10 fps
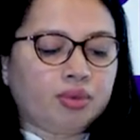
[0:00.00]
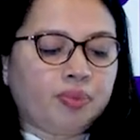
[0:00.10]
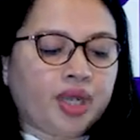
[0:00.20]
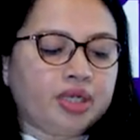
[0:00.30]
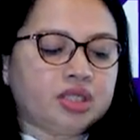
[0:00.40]

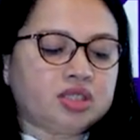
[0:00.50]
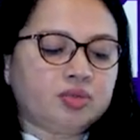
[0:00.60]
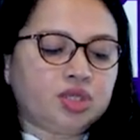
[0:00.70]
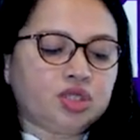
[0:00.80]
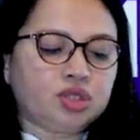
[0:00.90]
pain
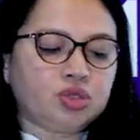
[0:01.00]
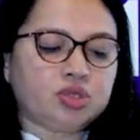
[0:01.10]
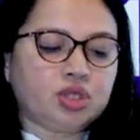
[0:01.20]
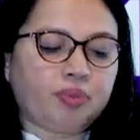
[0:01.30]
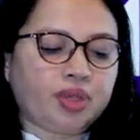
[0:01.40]
discrimination
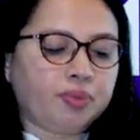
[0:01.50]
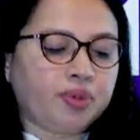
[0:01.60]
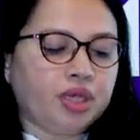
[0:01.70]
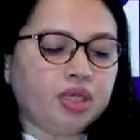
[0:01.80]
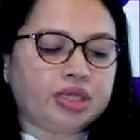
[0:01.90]
using
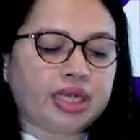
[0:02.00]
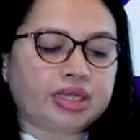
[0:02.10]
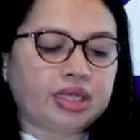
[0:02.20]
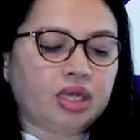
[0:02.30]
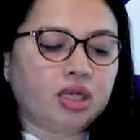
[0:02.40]
pinprick,
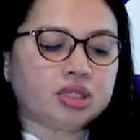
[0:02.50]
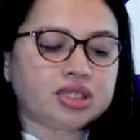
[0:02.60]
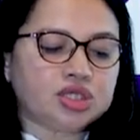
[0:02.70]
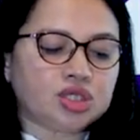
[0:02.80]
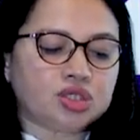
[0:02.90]
tactile
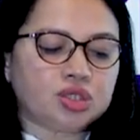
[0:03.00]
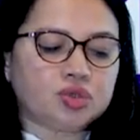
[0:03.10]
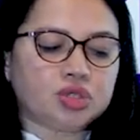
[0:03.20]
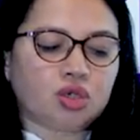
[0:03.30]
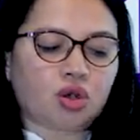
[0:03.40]
sensation
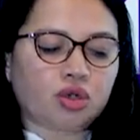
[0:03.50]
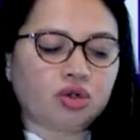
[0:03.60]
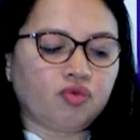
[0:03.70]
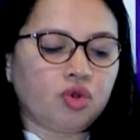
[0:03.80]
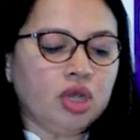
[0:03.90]
using
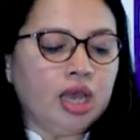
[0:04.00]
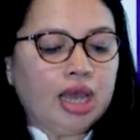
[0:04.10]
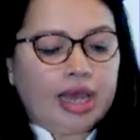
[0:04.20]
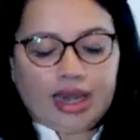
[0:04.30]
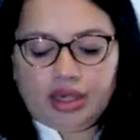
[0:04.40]
cotton wool,
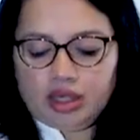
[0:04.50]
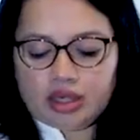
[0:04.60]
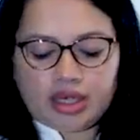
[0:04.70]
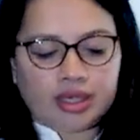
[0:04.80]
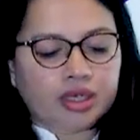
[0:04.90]
and
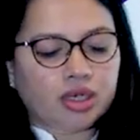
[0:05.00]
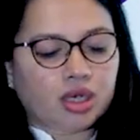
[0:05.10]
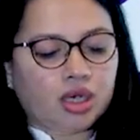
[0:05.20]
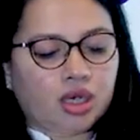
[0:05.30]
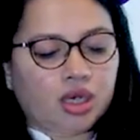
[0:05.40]

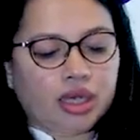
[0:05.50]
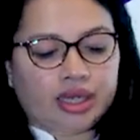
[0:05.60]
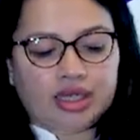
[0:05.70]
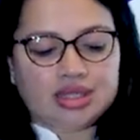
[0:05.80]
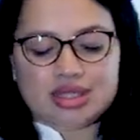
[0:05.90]

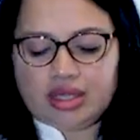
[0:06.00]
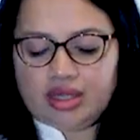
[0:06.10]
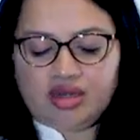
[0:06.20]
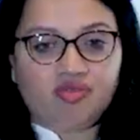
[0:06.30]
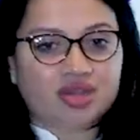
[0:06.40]
Achilles
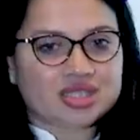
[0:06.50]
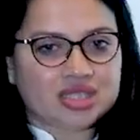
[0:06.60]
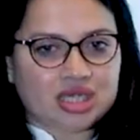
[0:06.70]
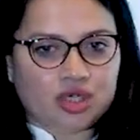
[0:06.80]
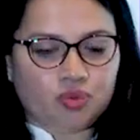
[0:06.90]
tendon
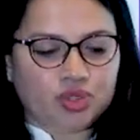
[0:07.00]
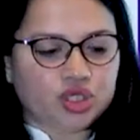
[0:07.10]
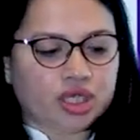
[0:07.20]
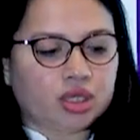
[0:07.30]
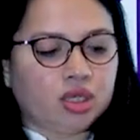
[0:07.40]
reflexes are to be
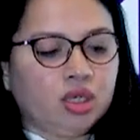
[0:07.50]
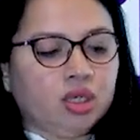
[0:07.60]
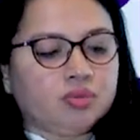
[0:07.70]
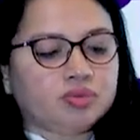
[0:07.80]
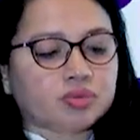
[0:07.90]
checked.
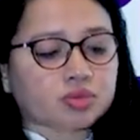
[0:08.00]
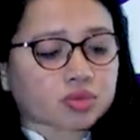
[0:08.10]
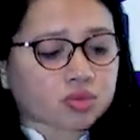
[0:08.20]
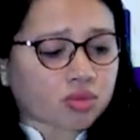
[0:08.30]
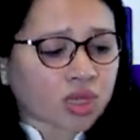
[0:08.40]

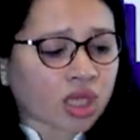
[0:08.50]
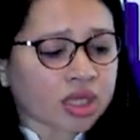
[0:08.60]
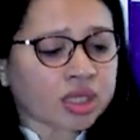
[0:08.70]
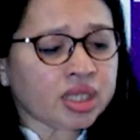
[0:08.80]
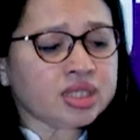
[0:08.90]

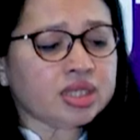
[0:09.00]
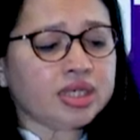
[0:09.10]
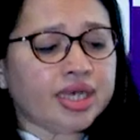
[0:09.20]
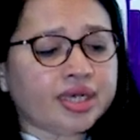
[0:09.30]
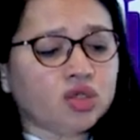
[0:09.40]
These are the
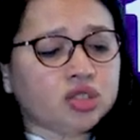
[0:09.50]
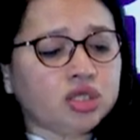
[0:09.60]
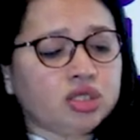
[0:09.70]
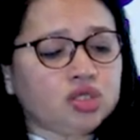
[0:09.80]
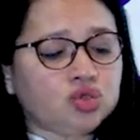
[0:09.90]

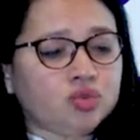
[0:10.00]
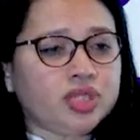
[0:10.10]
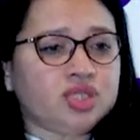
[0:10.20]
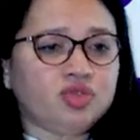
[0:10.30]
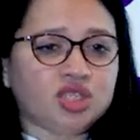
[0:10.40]
diagnostic
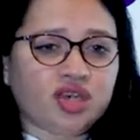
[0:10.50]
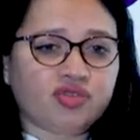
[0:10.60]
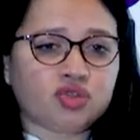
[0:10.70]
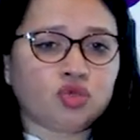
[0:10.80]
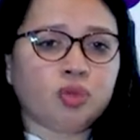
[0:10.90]
instruments which have
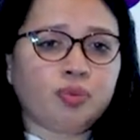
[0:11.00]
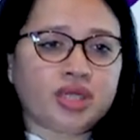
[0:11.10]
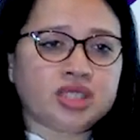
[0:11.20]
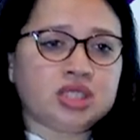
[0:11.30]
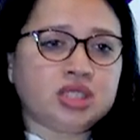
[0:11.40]
to be
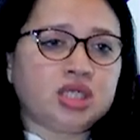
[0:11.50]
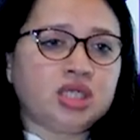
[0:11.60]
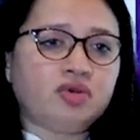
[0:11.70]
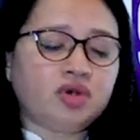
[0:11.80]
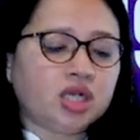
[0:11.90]
present in
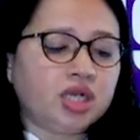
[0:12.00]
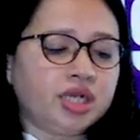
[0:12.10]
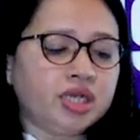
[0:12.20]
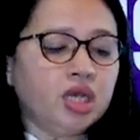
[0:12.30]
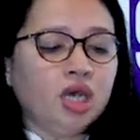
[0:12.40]
our
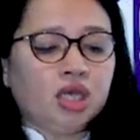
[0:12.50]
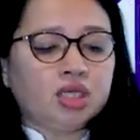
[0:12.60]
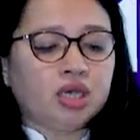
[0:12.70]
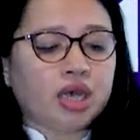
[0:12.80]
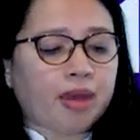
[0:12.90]
clinic:
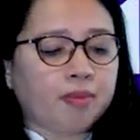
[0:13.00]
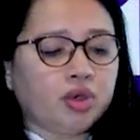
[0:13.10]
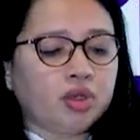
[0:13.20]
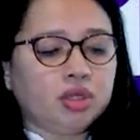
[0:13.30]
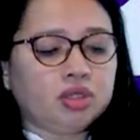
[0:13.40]
the
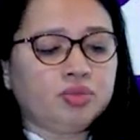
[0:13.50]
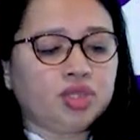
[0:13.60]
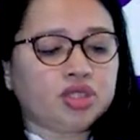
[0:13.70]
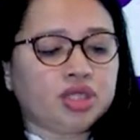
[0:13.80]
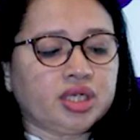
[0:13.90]
hammer, the
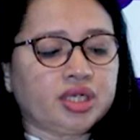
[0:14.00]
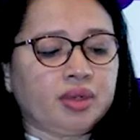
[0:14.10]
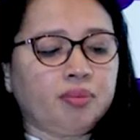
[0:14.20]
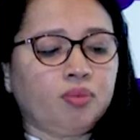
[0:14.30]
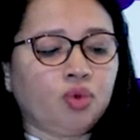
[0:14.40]
measuring
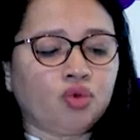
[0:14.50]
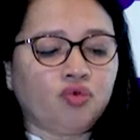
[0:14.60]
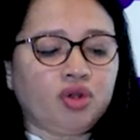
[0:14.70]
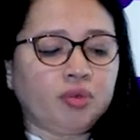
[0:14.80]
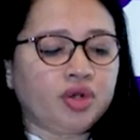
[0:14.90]
tape,
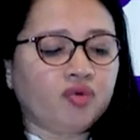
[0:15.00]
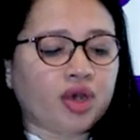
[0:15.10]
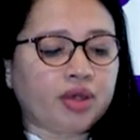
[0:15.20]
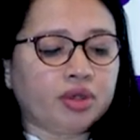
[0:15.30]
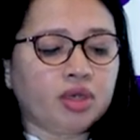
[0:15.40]
monofilament
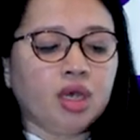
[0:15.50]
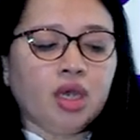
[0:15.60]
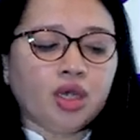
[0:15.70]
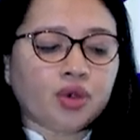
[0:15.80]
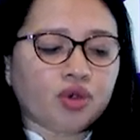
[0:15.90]
wire,
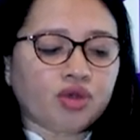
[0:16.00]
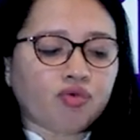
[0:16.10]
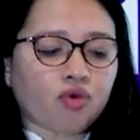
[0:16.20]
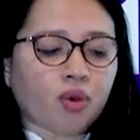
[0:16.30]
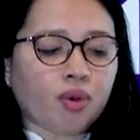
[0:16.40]
tuning
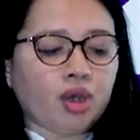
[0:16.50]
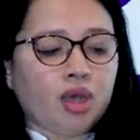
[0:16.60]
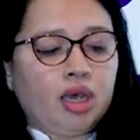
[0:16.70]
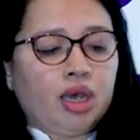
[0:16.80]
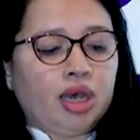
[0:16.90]
fork.
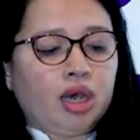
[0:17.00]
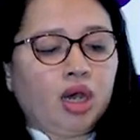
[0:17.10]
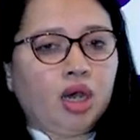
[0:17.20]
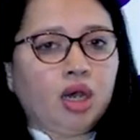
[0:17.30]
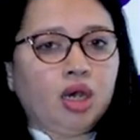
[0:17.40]

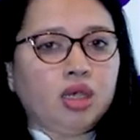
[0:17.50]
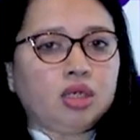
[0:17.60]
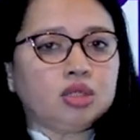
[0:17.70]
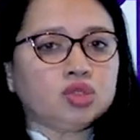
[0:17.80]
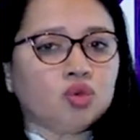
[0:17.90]

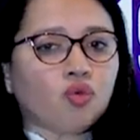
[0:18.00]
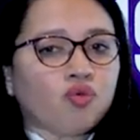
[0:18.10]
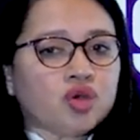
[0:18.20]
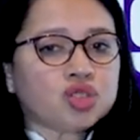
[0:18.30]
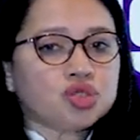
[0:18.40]
So
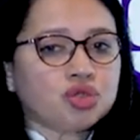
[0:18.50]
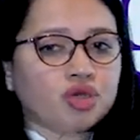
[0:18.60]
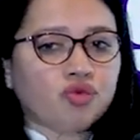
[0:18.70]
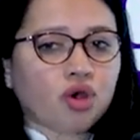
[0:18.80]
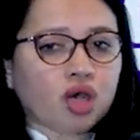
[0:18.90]
which
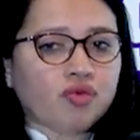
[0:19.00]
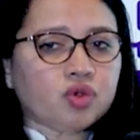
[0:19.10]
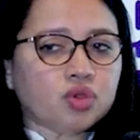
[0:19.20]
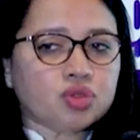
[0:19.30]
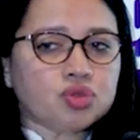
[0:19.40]
tuning fork are we
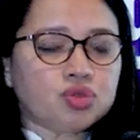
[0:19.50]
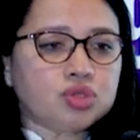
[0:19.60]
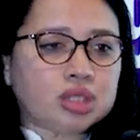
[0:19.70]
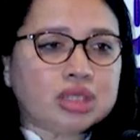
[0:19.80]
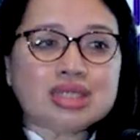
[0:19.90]
going to
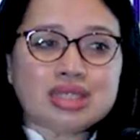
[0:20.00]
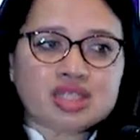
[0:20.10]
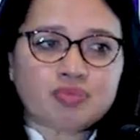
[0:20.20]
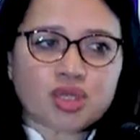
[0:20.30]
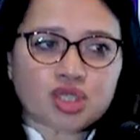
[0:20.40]
use in
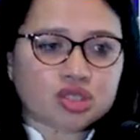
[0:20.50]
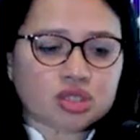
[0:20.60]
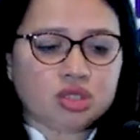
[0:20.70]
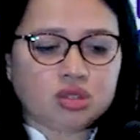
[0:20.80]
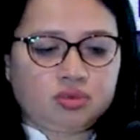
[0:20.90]
this patient?